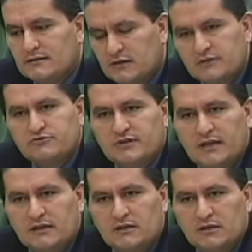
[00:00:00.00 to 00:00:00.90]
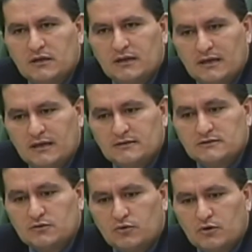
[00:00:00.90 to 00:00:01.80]
their understanding
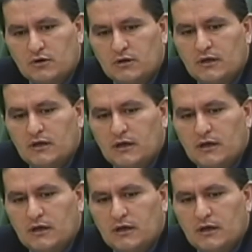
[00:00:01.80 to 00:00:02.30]
is, or